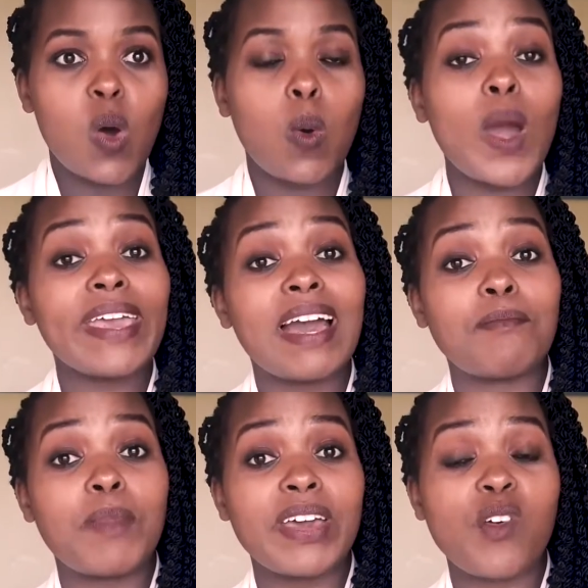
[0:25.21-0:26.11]
Why
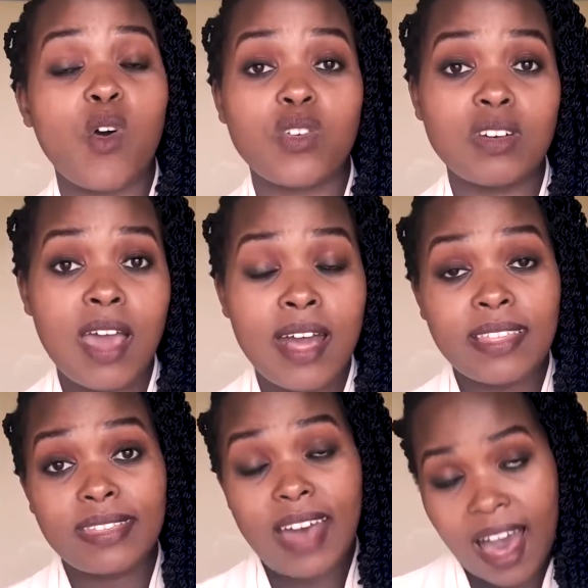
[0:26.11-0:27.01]
am I on
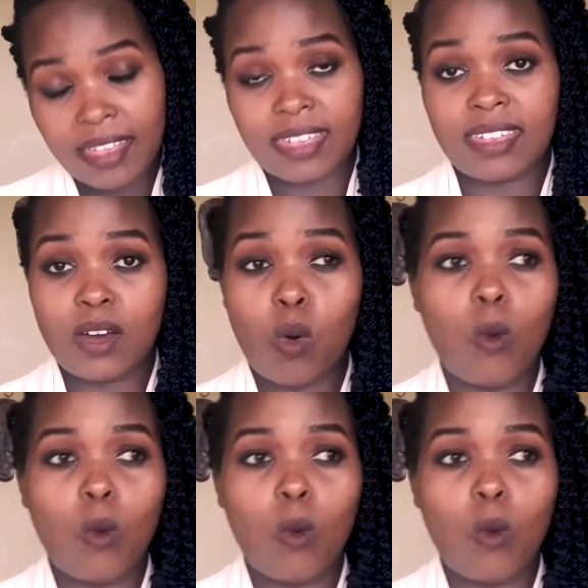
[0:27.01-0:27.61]
earth?